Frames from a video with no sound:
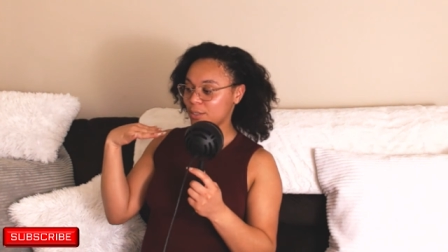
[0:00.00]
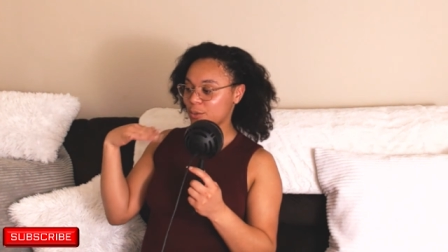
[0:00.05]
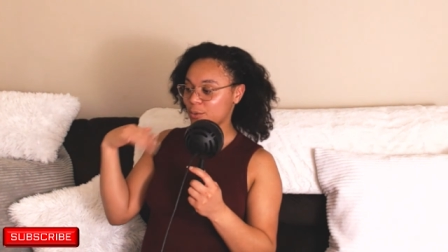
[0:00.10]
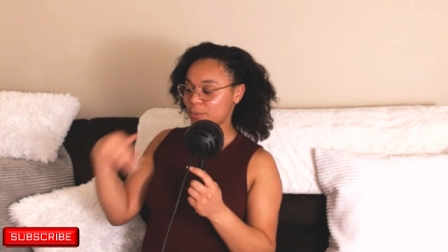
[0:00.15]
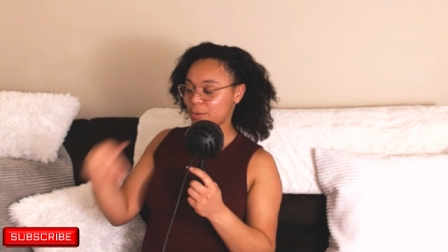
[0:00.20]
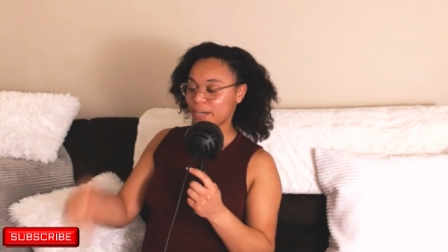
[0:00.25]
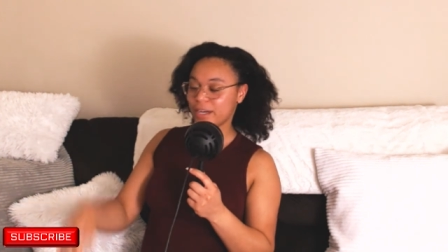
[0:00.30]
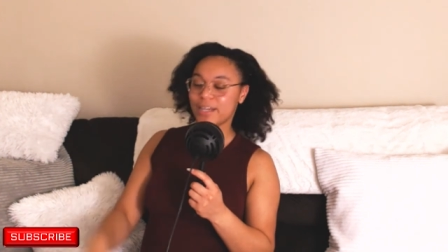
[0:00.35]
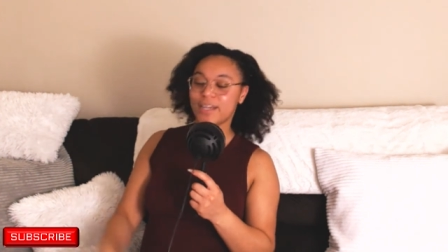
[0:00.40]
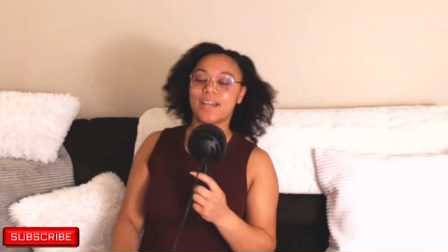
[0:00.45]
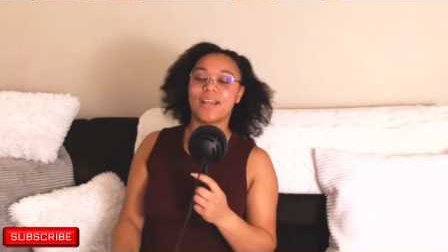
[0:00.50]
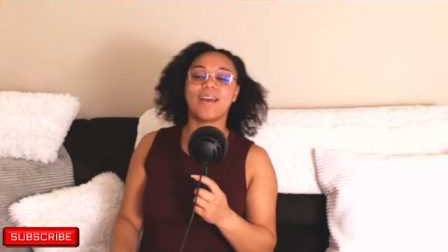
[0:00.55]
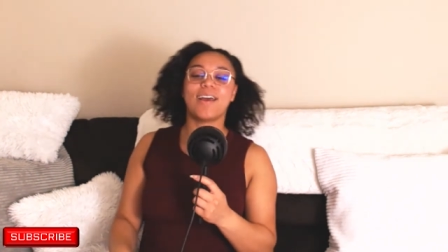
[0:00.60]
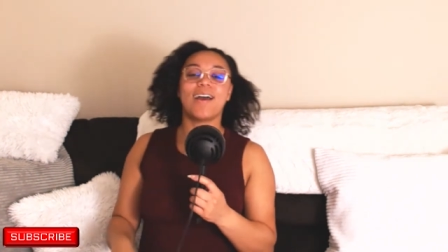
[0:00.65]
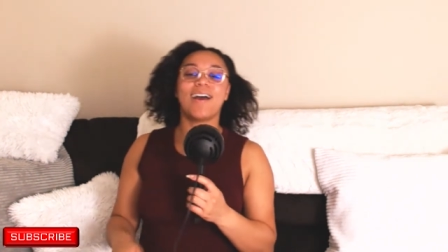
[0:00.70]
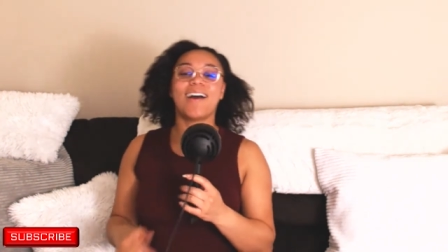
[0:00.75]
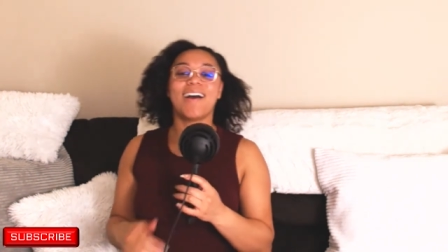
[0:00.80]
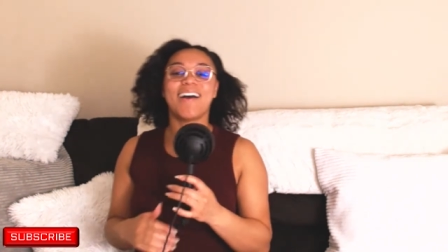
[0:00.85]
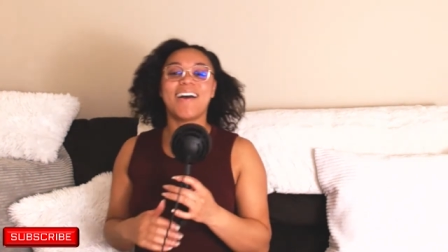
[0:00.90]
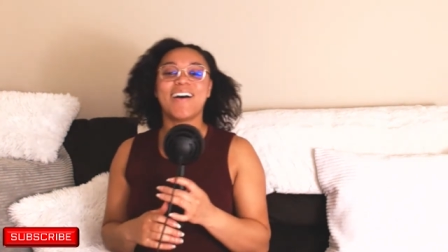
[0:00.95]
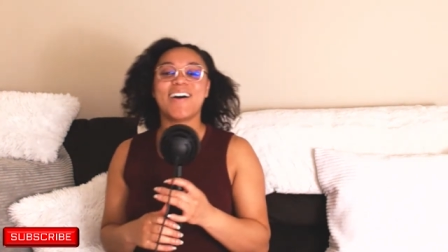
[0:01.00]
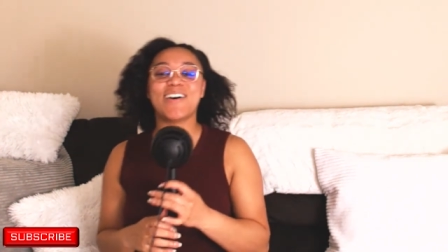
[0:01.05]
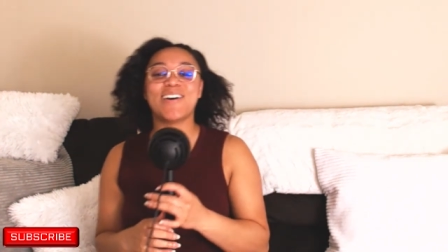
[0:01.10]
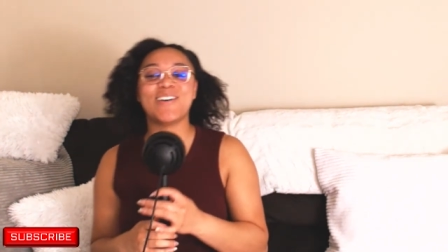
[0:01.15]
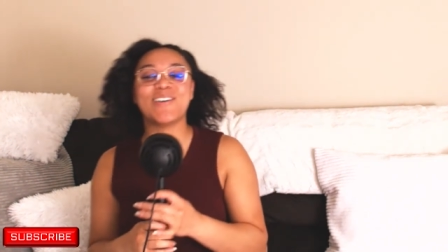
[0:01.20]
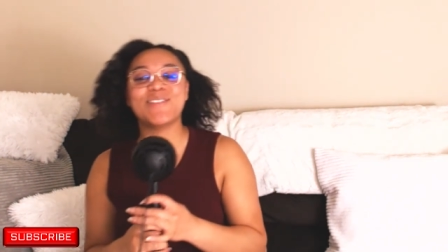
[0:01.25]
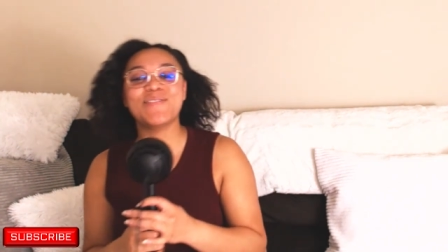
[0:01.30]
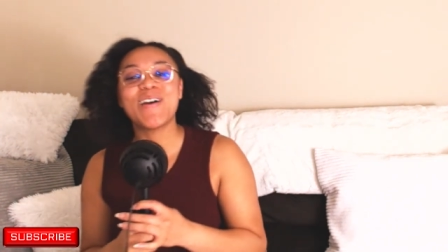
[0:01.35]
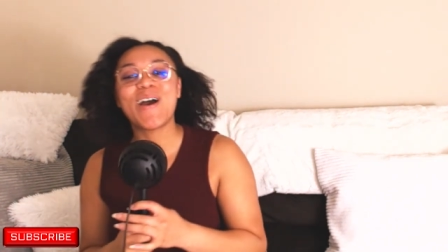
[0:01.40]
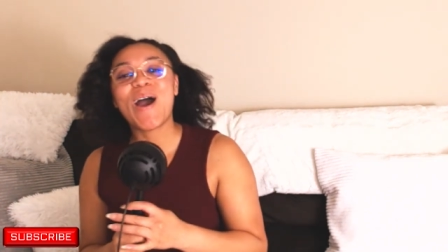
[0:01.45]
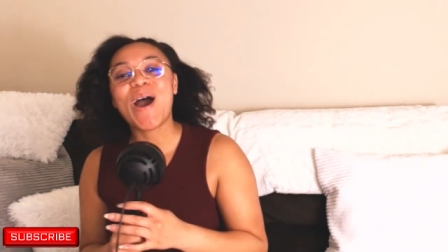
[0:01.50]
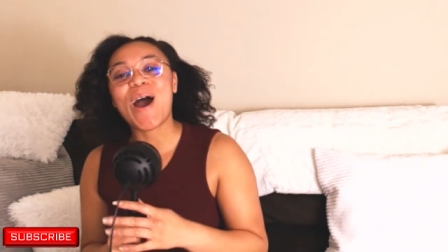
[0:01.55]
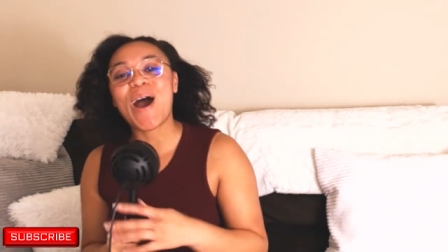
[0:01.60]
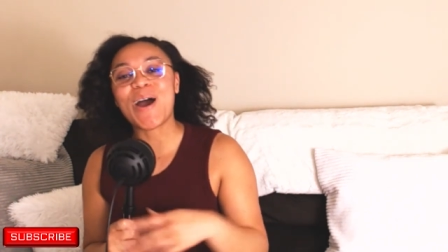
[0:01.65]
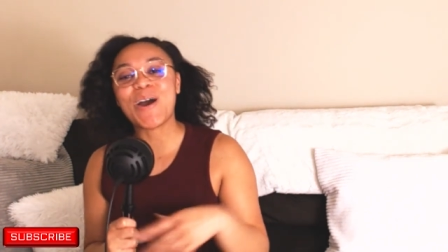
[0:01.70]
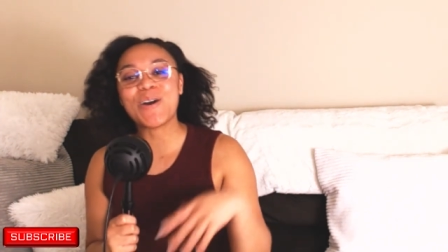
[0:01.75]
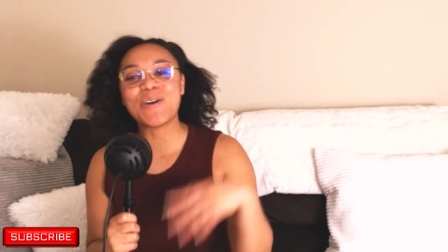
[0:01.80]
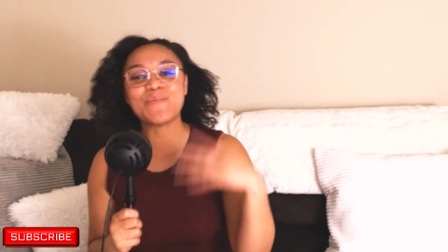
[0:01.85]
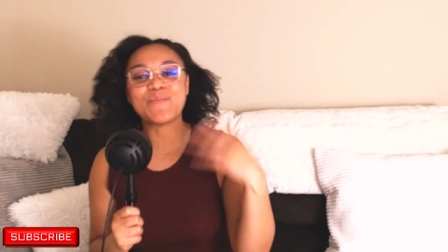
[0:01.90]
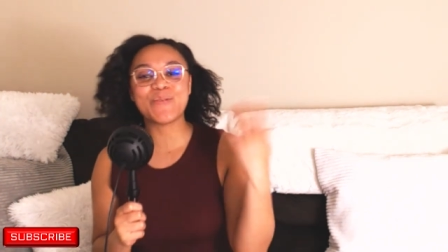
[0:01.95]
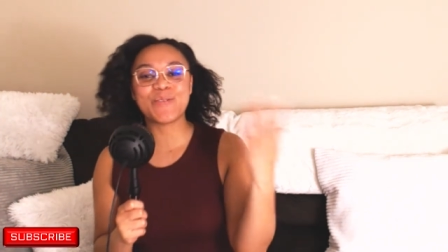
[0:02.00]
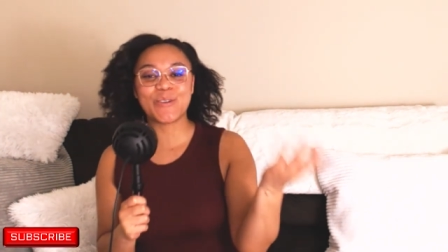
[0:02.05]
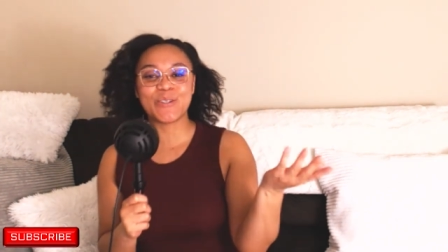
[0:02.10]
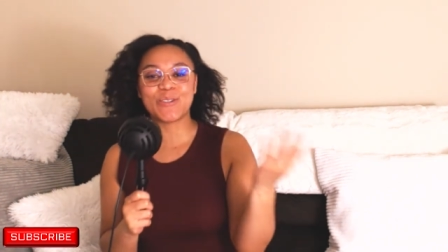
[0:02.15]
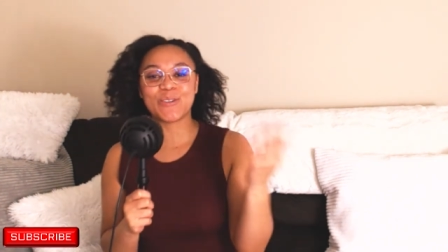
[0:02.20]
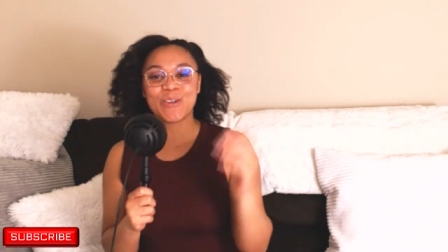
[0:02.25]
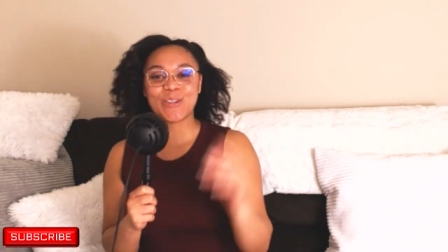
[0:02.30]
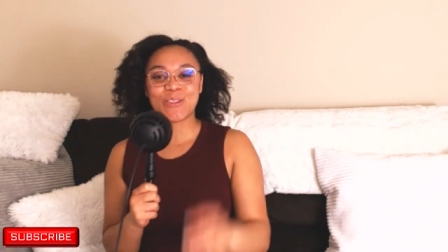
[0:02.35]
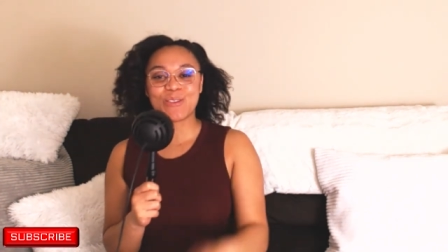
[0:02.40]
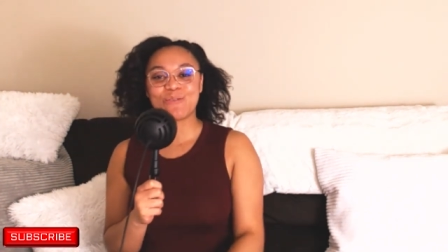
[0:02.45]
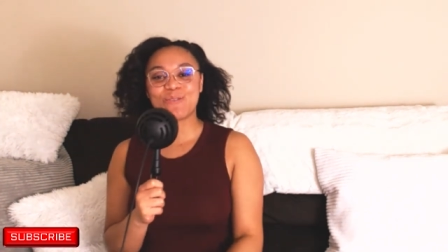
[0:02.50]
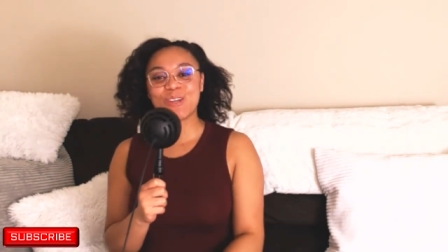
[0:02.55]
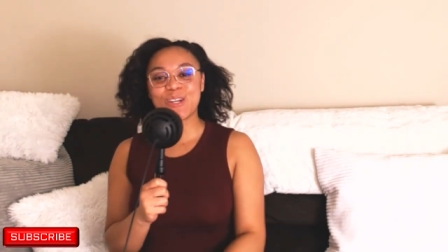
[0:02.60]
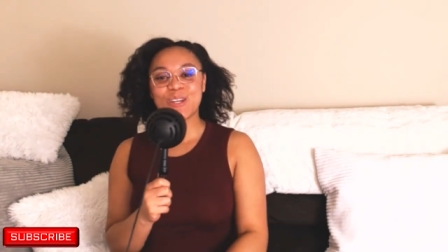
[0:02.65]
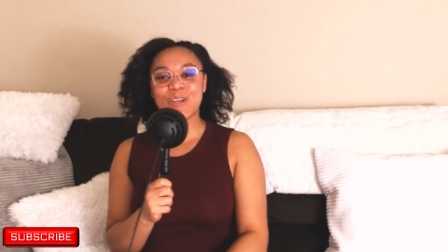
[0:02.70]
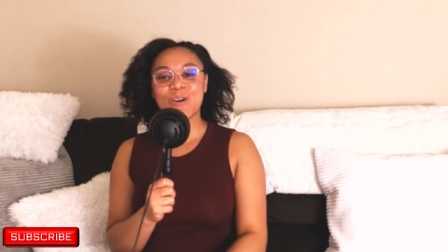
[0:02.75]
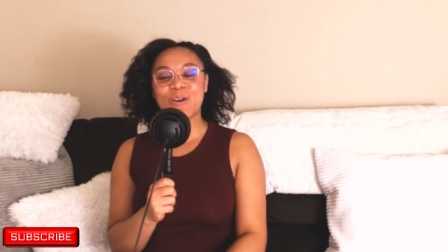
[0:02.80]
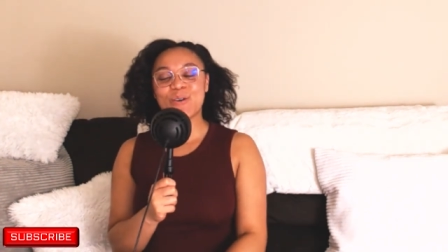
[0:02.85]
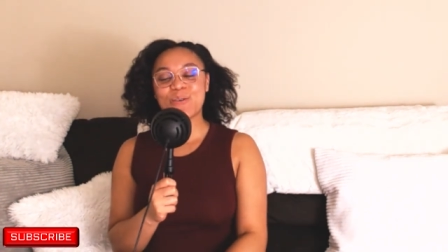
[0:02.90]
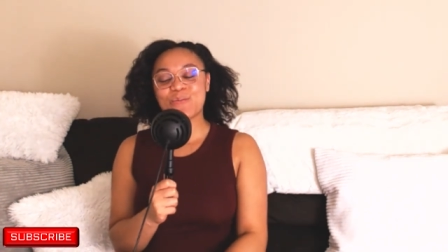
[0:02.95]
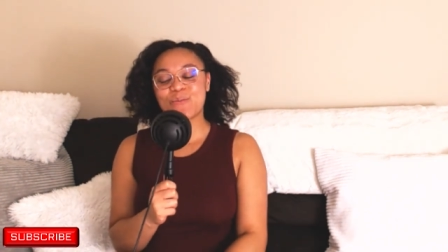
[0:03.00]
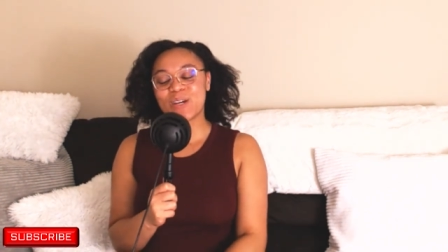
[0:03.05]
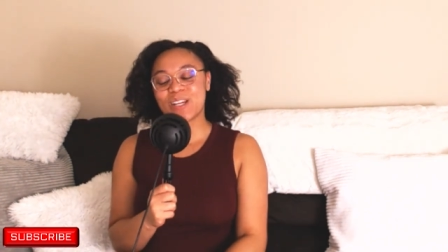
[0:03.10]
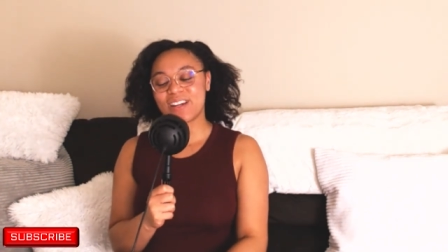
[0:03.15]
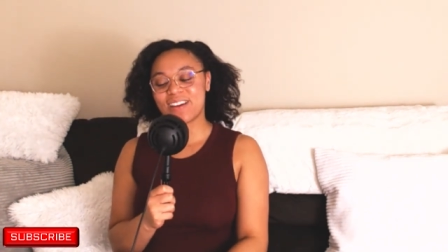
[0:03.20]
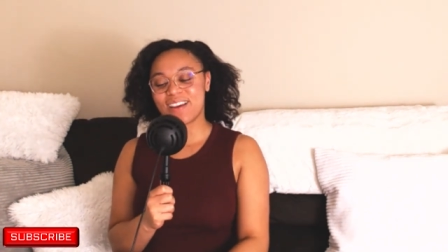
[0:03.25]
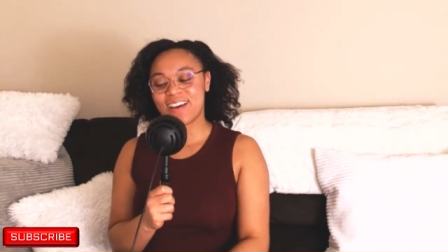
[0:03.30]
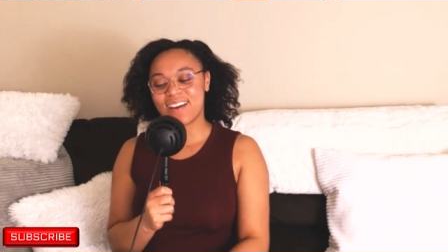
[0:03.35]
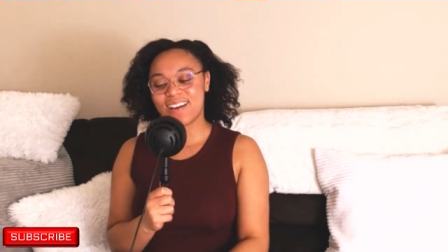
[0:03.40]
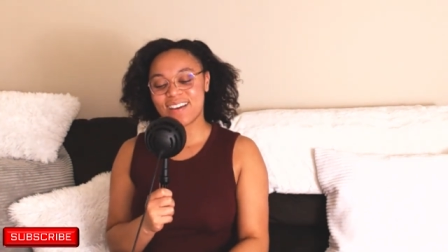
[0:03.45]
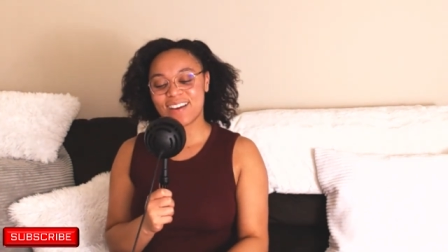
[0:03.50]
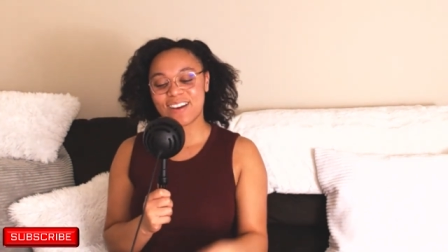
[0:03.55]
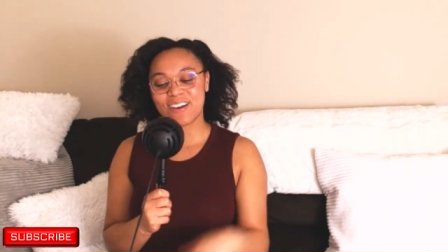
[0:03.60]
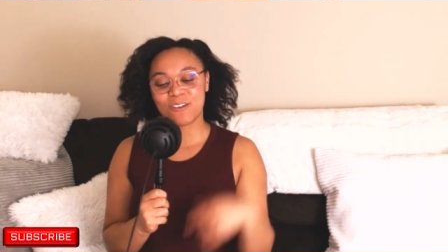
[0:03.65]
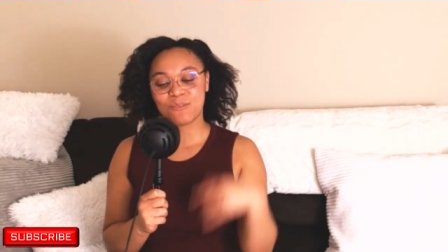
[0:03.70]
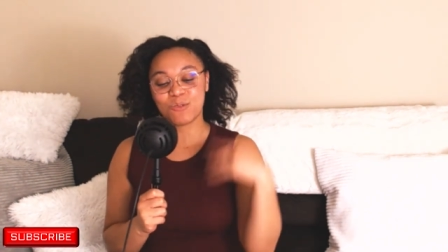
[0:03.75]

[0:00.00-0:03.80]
rant. I hope you enjoyed the video and whatnot.